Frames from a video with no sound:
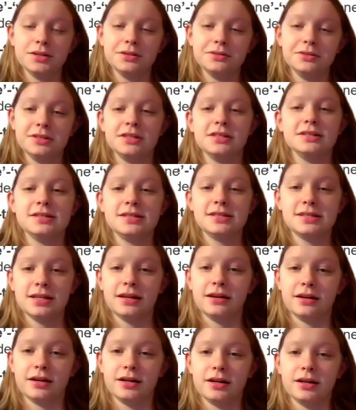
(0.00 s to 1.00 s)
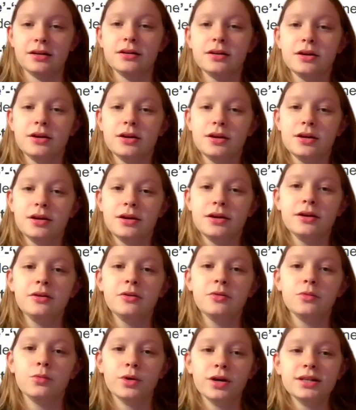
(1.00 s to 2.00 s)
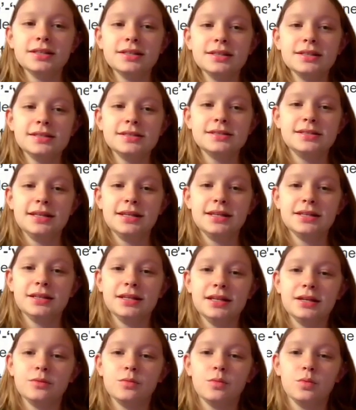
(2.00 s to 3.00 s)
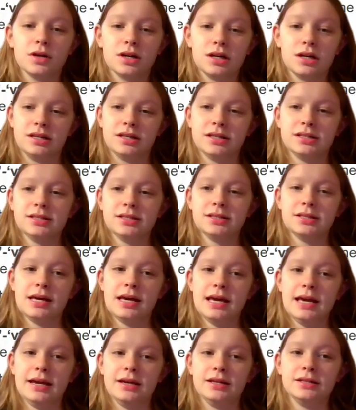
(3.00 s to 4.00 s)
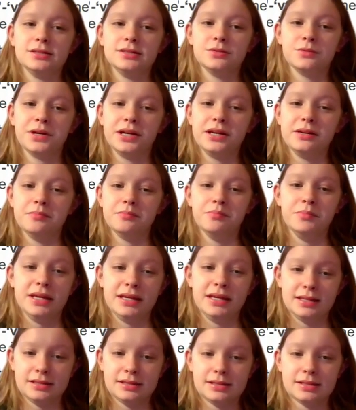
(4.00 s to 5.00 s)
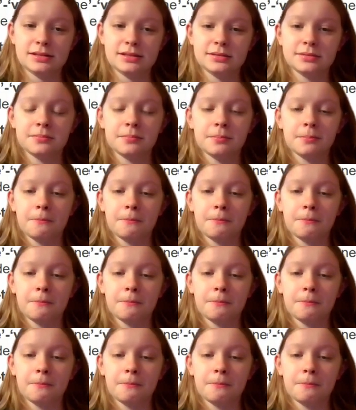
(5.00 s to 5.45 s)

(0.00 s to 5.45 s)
you to consider one D&E word and what it means.